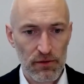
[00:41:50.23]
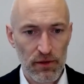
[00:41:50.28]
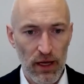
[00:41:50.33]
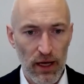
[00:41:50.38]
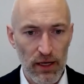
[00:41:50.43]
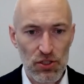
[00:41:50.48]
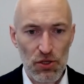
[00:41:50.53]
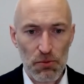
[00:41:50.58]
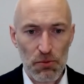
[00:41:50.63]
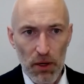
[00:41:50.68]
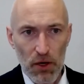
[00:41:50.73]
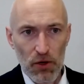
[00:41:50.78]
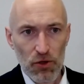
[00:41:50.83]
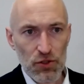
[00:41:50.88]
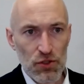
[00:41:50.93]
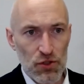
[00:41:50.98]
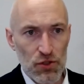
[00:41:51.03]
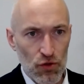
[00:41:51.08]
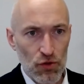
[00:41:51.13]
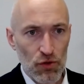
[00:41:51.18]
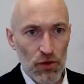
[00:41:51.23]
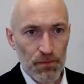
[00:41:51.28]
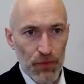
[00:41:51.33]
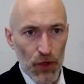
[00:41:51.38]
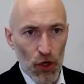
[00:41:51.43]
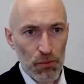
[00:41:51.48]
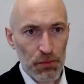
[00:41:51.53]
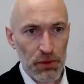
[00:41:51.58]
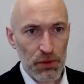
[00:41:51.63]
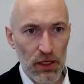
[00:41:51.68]
as opposed to
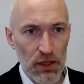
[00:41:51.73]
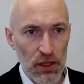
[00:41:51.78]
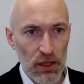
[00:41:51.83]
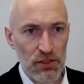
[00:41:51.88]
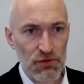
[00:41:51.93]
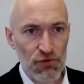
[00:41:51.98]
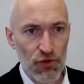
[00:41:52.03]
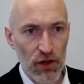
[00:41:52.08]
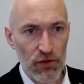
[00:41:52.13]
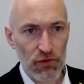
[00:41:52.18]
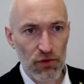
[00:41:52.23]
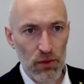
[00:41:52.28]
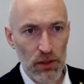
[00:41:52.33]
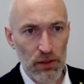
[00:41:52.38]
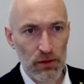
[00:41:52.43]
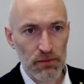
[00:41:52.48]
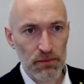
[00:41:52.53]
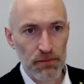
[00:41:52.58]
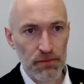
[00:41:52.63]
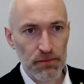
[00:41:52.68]
opening things for everyone.